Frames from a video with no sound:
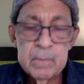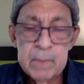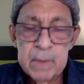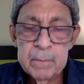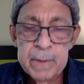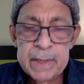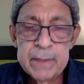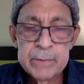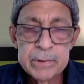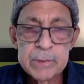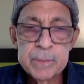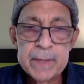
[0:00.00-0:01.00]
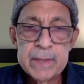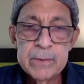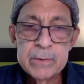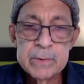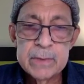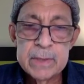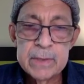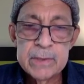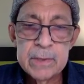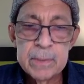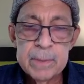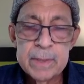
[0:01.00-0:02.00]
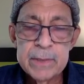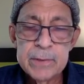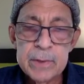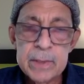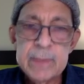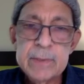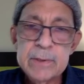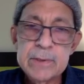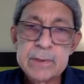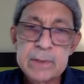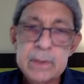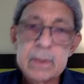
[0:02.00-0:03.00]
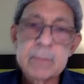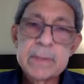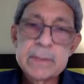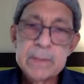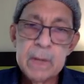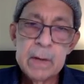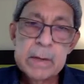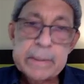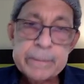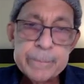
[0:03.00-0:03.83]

many respects, was that somebody tried to steal my jar.